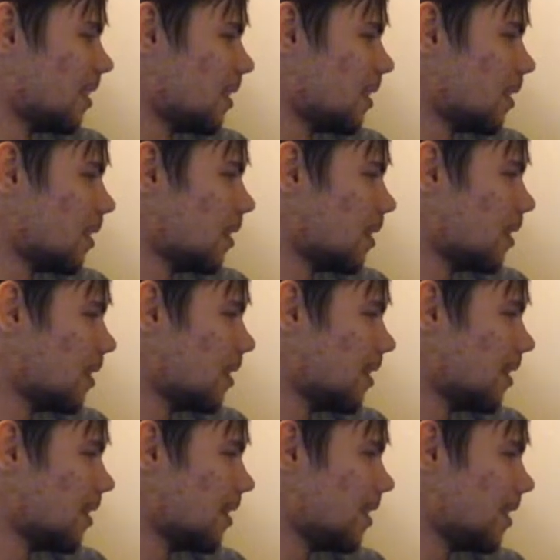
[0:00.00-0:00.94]

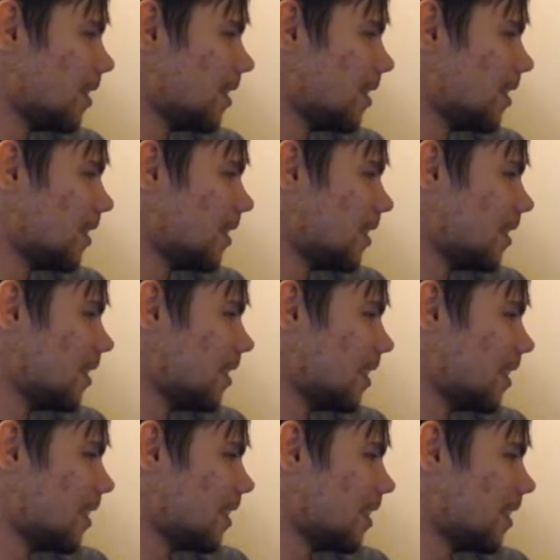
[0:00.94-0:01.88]

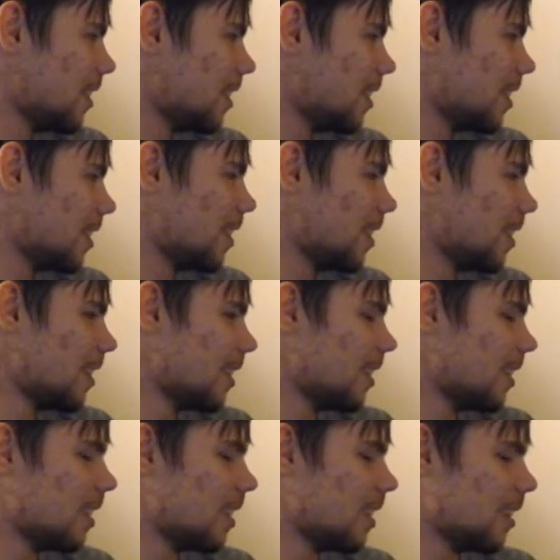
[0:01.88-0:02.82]

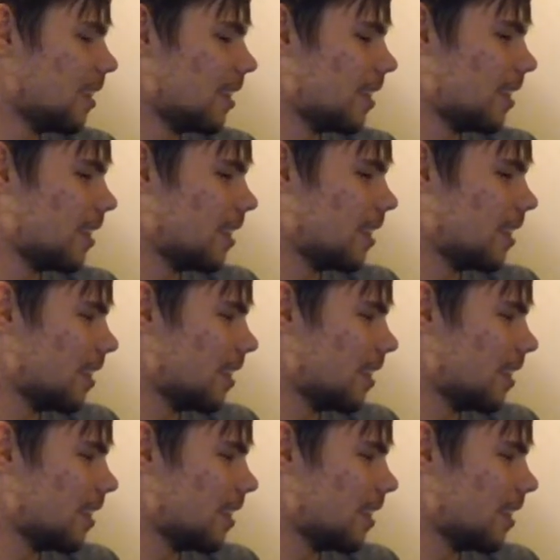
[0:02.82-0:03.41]
(not speaking)